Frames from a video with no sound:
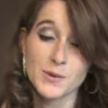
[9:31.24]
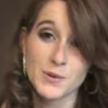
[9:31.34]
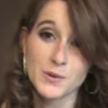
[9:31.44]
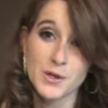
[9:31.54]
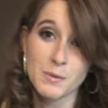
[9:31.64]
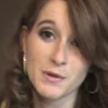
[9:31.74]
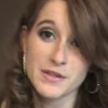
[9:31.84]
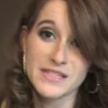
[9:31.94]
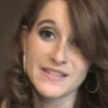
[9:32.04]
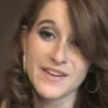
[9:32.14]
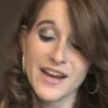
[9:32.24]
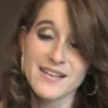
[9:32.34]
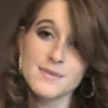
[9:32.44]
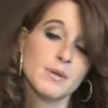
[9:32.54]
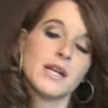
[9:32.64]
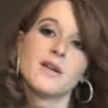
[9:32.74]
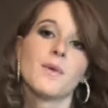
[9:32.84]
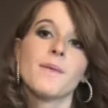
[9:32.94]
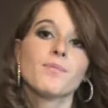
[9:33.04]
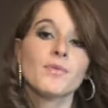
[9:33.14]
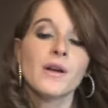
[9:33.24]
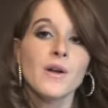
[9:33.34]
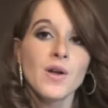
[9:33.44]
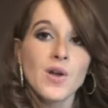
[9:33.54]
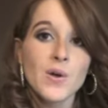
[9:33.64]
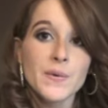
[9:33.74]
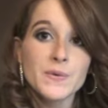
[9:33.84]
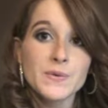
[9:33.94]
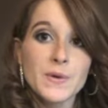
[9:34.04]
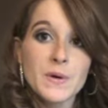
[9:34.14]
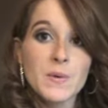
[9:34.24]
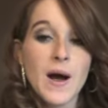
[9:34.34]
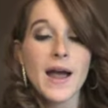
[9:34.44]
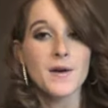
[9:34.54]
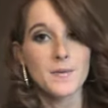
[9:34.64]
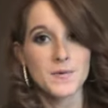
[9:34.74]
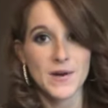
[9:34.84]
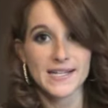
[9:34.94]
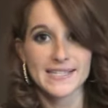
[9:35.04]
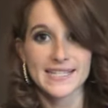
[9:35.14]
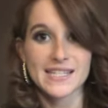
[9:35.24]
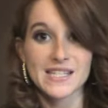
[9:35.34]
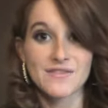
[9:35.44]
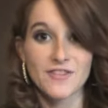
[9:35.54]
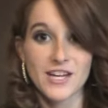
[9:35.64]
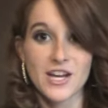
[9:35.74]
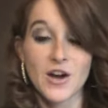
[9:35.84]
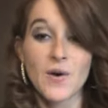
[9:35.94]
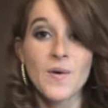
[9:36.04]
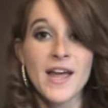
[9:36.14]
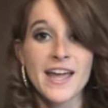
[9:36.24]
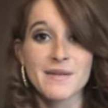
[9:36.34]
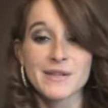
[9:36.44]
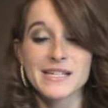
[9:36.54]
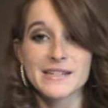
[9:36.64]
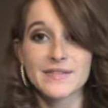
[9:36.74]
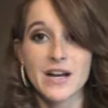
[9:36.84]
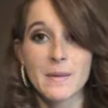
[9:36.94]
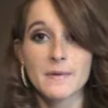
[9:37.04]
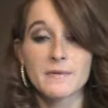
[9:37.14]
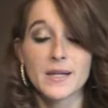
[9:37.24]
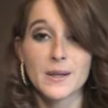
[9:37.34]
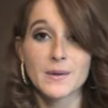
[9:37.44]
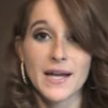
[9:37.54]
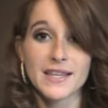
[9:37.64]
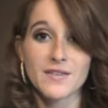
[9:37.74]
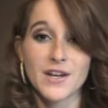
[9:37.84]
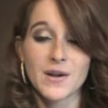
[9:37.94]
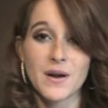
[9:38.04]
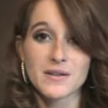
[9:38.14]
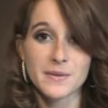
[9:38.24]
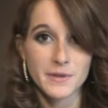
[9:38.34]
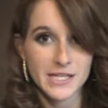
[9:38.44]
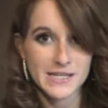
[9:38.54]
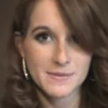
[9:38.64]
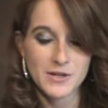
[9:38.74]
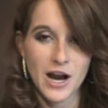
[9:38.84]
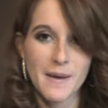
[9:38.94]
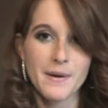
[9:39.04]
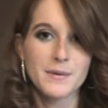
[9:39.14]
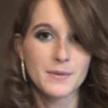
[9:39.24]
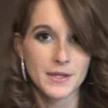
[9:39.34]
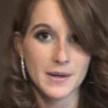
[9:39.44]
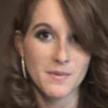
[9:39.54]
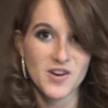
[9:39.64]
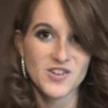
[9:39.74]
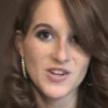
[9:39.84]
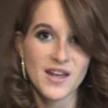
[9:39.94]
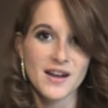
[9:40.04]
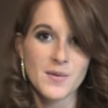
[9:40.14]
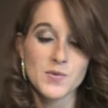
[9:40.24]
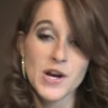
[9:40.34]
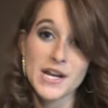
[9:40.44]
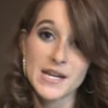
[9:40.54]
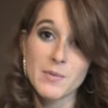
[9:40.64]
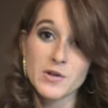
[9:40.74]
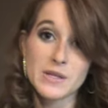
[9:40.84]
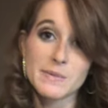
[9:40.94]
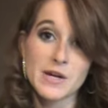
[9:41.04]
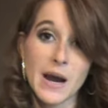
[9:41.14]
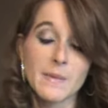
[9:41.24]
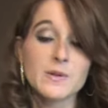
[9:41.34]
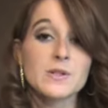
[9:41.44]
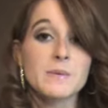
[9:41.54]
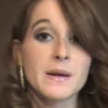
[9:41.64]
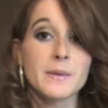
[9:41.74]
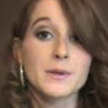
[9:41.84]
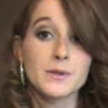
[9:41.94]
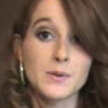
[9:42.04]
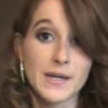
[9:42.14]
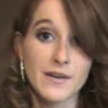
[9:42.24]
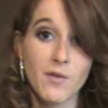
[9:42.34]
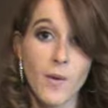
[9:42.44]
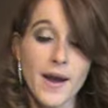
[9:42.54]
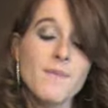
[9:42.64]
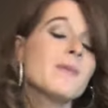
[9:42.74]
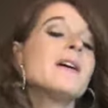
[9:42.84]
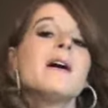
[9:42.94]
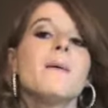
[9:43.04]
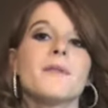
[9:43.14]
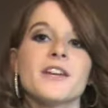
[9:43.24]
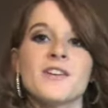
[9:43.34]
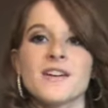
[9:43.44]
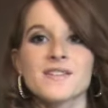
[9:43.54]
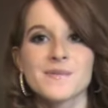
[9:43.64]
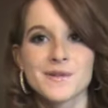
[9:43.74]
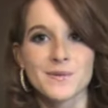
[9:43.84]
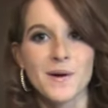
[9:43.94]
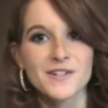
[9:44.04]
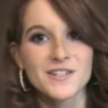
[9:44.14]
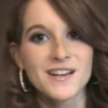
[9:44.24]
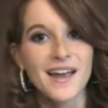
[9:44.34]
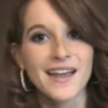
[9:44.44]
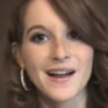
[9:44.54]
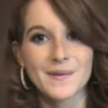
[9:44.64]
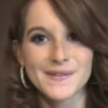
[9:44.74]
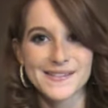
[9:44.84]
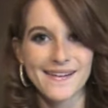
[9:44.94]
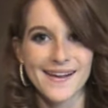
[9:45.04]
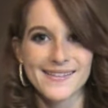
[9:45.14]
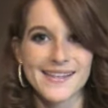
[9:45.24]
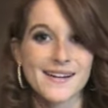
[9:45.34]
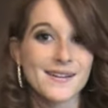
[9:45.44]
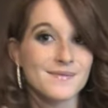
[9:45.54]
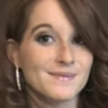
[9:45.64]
They're a little cheaper than CVS, but anyway. So I hope you guys like this video. Please leave a comment below, like the video, and also please subscribe. I would really appreciate it. I'm trying to get more subscribers to be able to do a giveaway. thank you guys so much for watching, and I will see you guys later.